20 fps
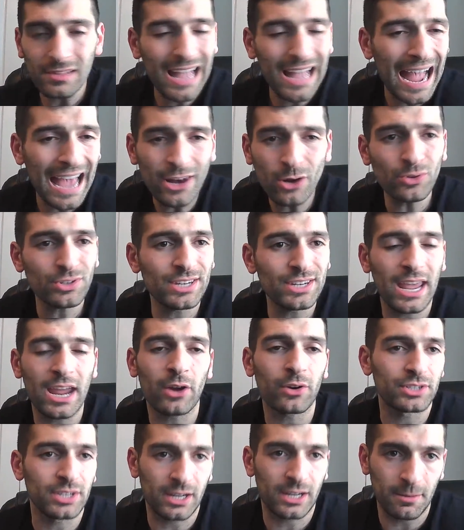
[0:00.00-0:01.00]
I don't
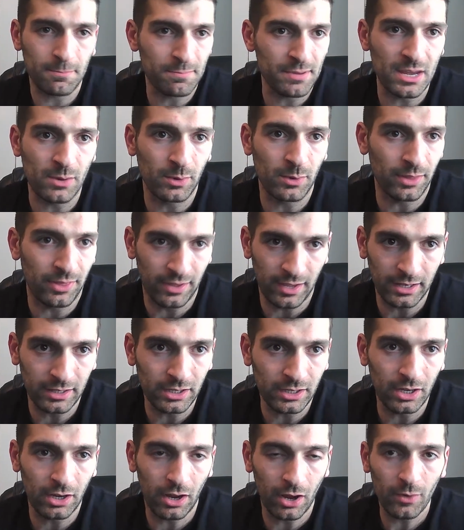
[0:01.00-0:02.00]
dare to compete with it.
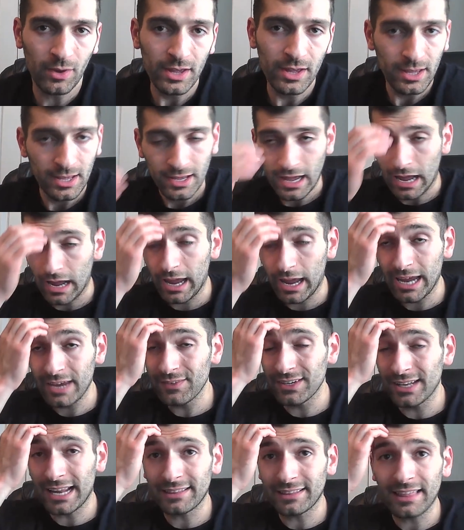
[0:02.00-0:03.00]

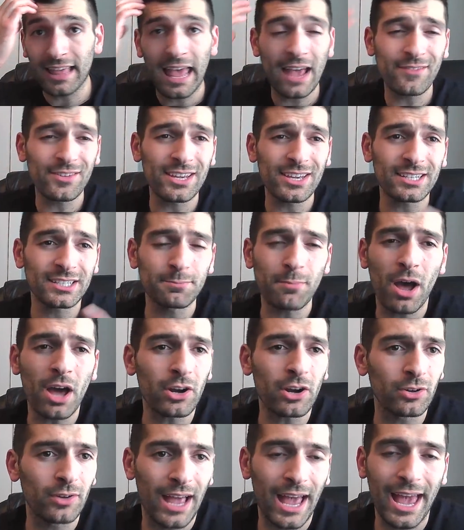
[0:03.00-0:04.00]
Even like the heaviest
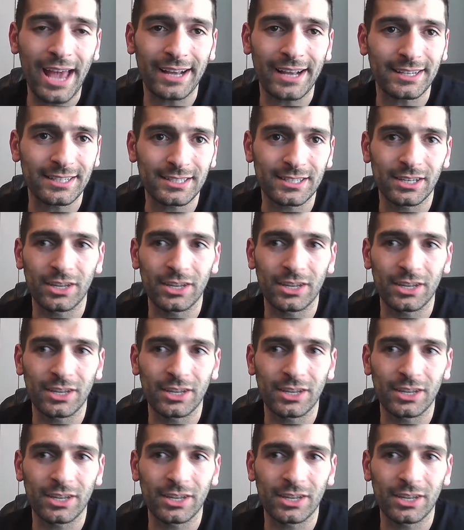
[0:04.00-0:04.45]
Model X,